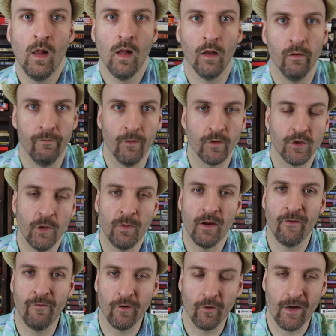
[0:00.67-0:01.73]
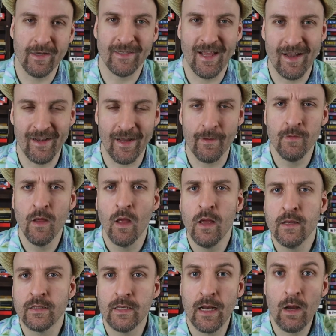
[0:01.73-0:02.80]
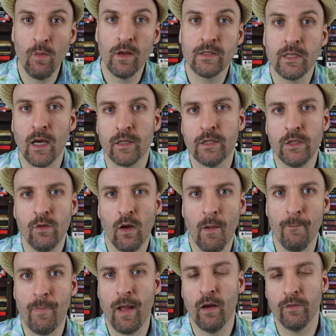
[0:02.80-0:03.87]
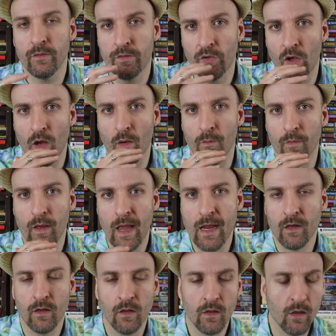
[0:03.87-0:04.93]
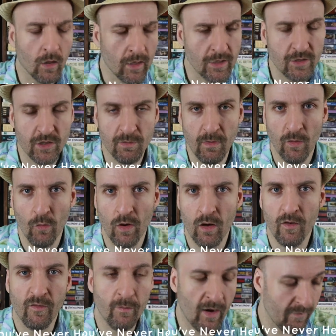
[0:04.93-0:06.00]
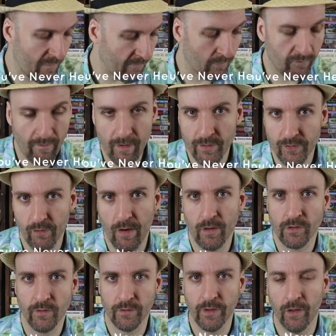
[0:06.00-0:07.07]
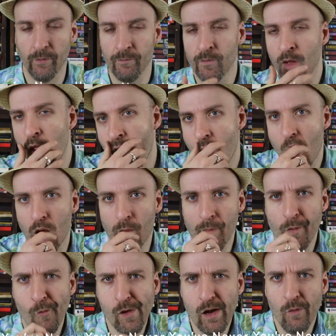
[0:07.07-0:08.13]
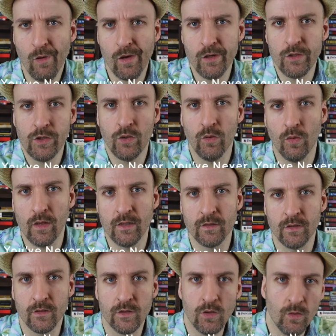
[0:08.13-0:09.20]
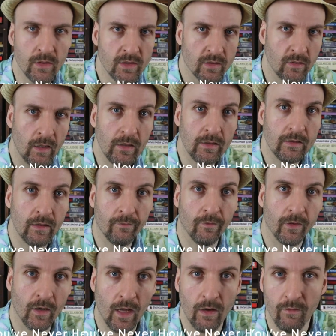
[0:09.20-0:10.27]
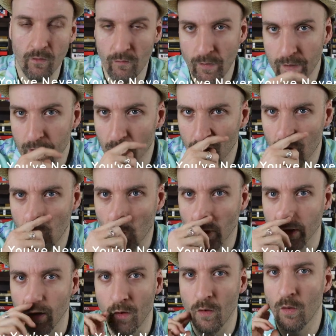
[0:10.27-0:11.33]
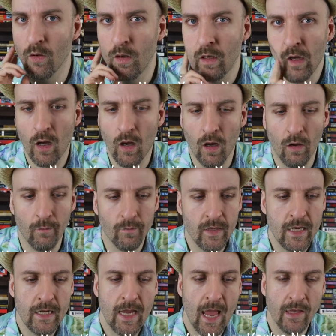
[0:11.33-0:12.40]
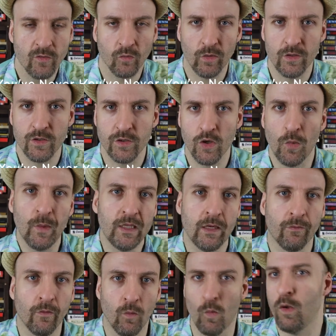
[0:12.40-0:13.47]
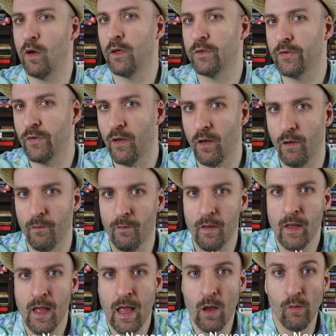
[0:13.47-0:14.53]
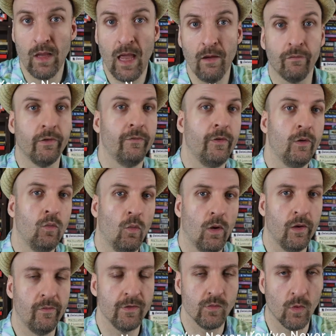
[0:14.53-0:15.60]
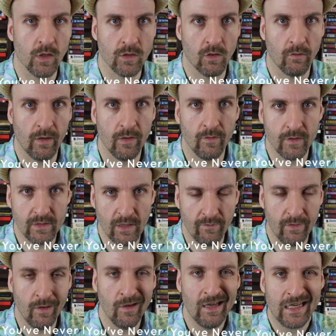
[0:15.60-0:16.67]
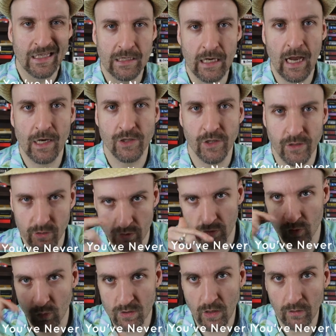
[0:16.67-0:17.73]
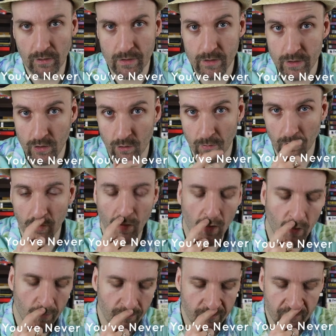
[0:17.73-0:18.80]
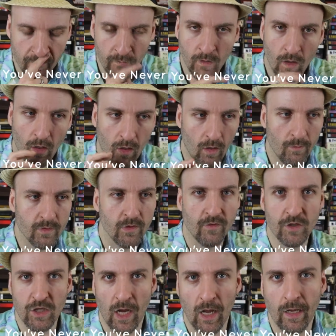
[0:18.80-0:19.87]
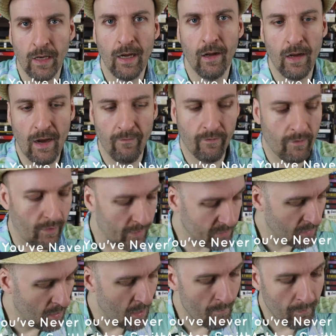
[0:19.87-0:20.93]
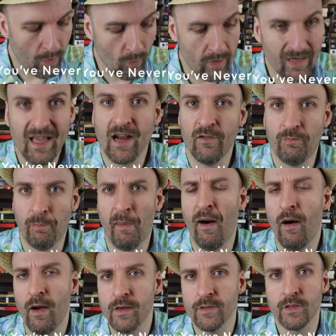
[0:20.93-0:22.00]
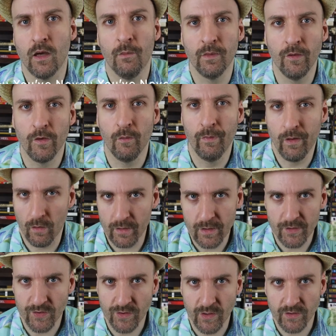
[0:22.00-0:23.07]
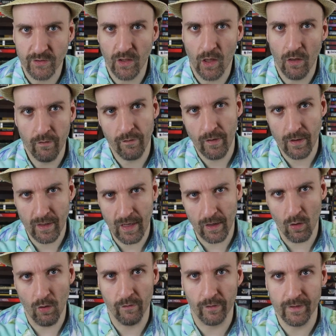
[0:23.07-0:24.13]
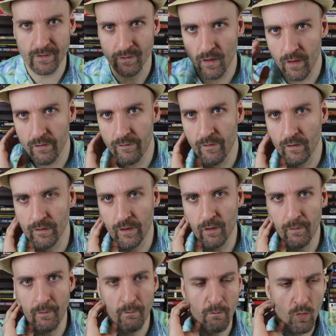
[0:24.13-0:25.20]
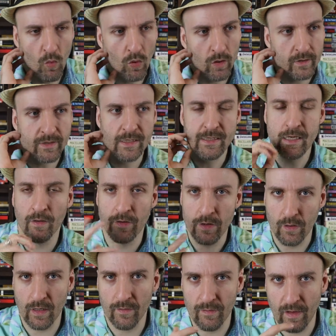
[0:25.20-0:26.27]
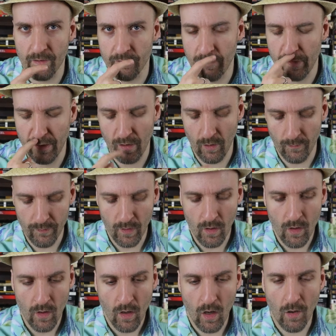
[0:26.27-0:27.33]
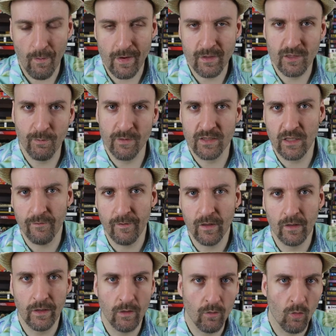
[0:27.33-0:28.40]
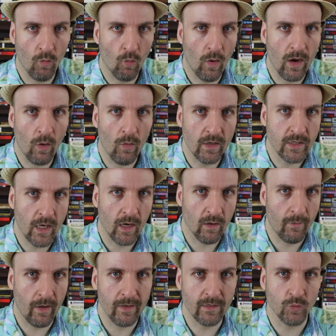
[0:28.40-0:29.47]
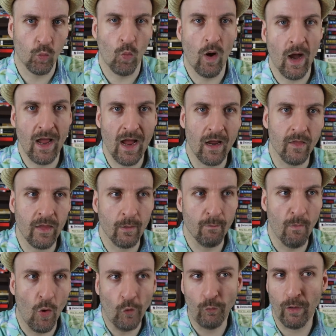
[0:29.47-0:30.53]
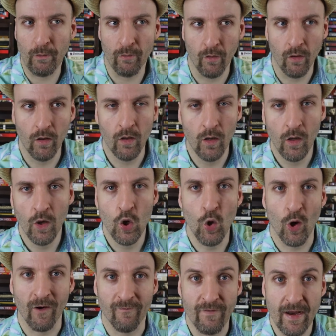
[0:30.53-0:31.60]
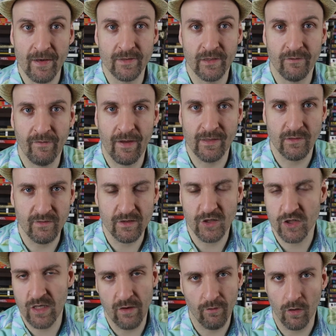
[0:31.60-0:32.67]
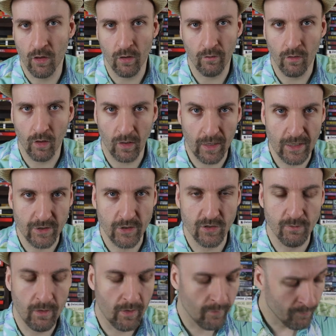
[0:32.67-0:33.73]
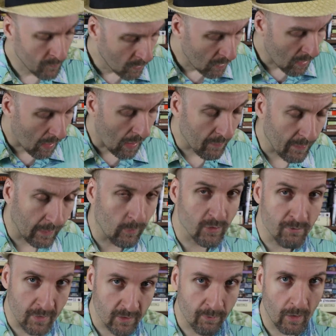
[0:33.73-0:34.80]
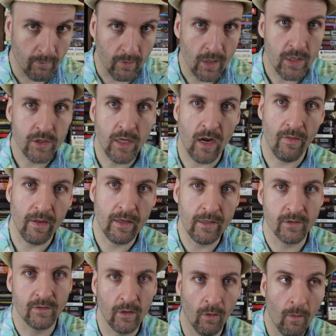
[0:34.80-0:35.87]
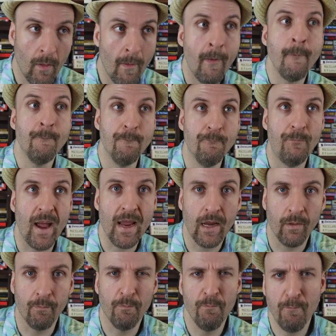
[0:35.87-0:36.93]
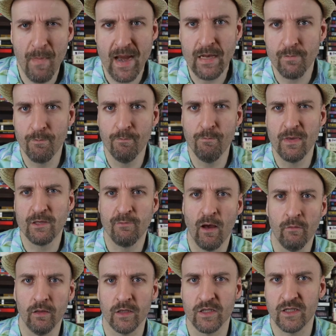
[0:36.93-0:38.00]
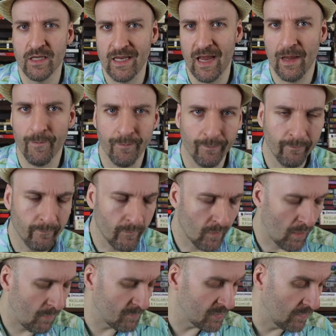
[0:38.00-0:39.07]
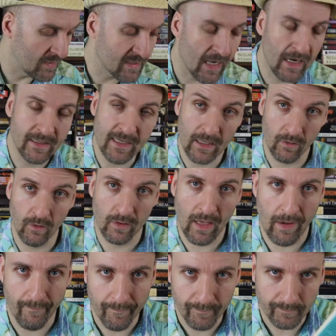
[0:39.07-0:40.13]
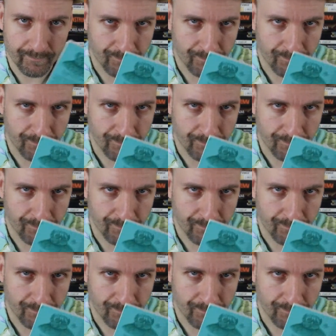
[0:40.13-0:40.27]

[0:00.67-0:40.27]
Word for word: Hello folks, hope you're having a great day today. Today I want to talk to you about um, Clark Ashton Smith, one of my favorite fantasy writers of all time. Um, and what I want to do is, is, do a slightly different kind of a video for you. Um, he has written so many different works, um, and we have reviewed one of his works already, the seven Geases, which I'll link to you below. Um, so you can check it out after this. But I wanted to kind of pause um, a little bit on his stuff, kind of go over his life a little bit more detail than you get in that video. Um, and specifically, what I want to talk about is why I think most people who are fantasy fans have just never heard of Clark Ashton Smith. I think he was mispublished. I think he's still being mispublished today. Um, so let's kind of take a look at him.